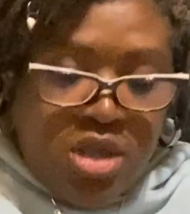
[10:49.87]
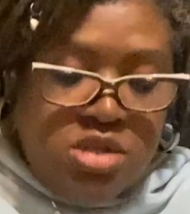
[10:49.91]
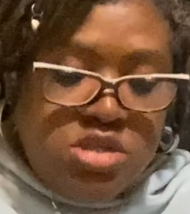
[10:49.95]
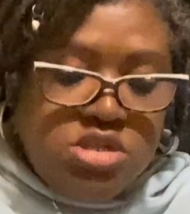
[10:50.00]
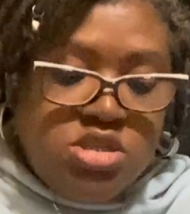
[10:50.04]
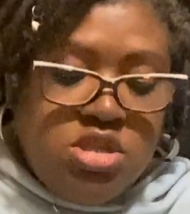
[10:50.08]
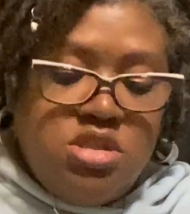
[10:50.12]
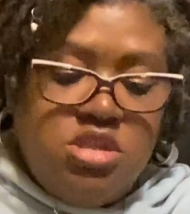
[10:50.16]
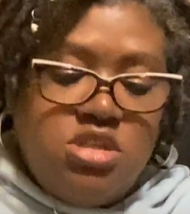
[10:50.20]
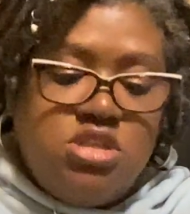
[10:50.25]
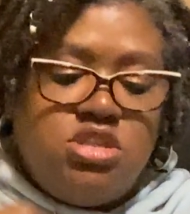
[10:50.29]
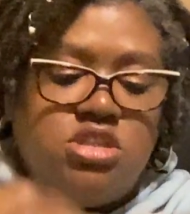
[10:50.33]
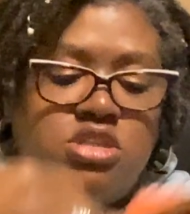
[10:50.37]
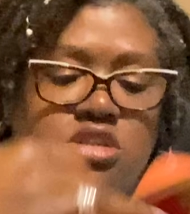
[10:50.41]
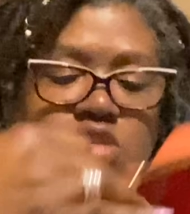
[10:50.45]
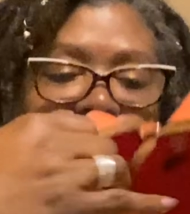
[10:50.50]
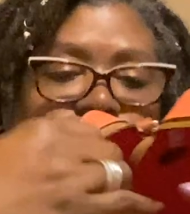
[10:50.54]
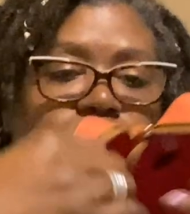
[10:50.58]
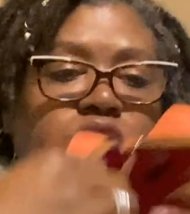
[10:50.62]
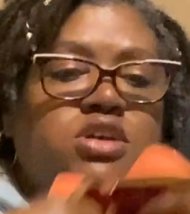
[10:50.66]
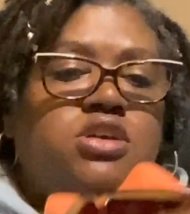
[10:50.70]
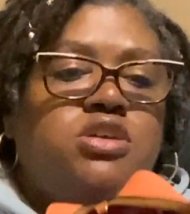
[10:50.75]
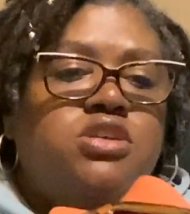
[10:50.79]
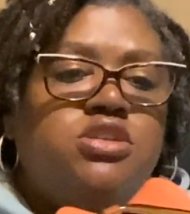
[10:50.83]
So this is
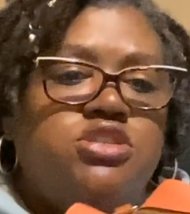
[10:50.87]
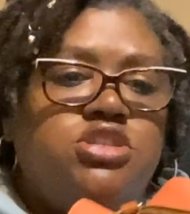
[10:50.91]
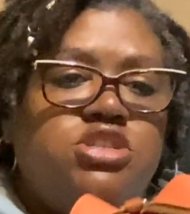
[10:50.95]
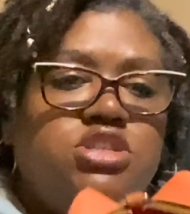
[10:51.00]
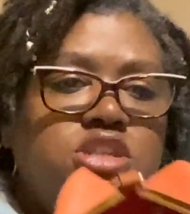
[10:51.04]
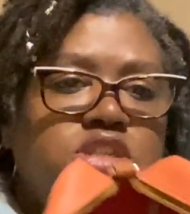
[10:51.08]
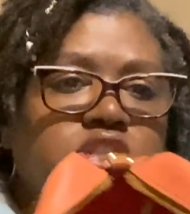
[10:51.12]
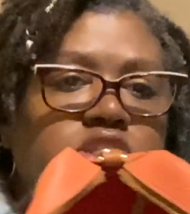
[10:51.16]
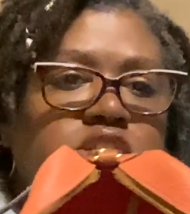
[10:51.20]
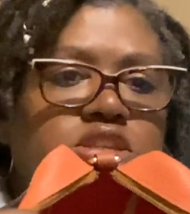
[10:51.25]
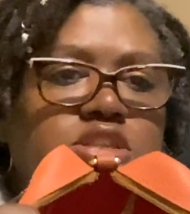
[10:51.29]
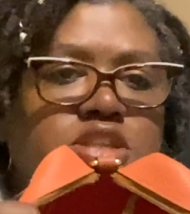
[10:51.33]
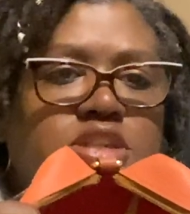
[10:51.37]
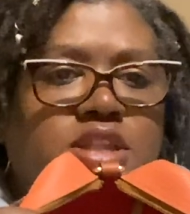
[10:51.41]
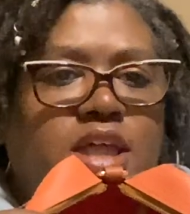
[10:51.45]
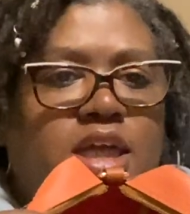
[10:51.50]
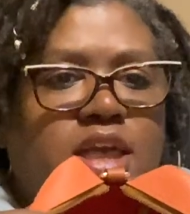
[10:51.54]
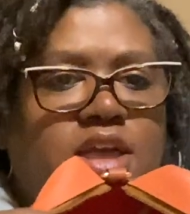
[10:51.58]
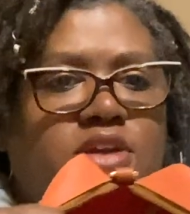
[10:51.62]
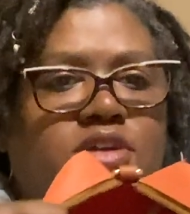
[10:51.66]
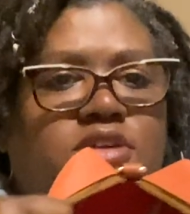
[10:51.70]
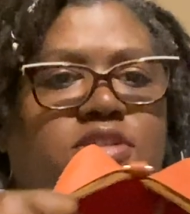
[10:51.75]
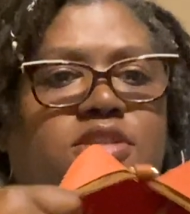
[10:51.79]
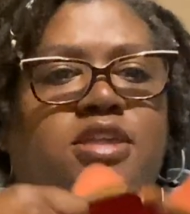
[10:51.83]
what she looks
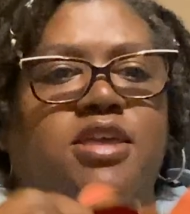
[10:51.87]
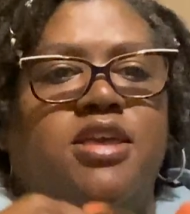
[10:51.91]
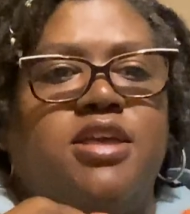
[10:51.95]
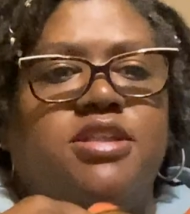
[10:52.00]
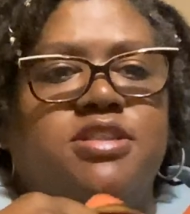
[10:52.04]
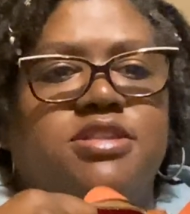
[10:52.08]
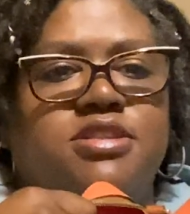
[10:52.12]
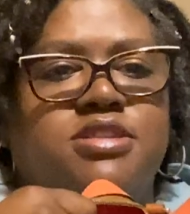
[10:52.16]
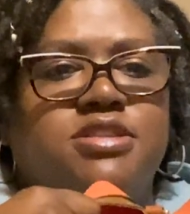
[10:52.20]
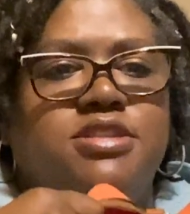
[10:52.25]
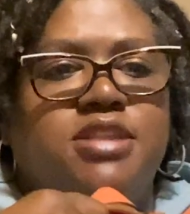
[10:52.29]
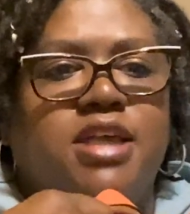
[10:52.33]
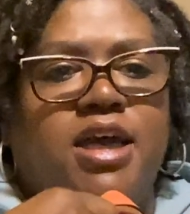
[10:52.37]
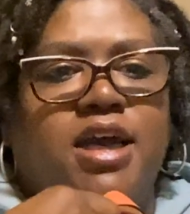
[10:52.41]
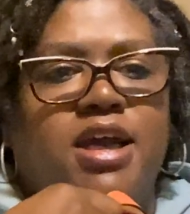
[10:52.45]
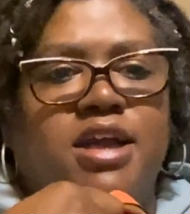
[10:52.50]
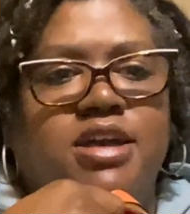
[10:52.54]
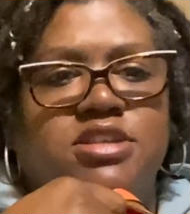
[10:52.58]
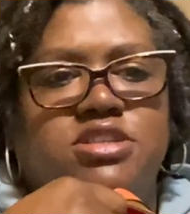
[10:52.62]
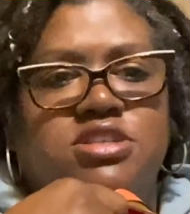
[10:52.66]
like on the inside.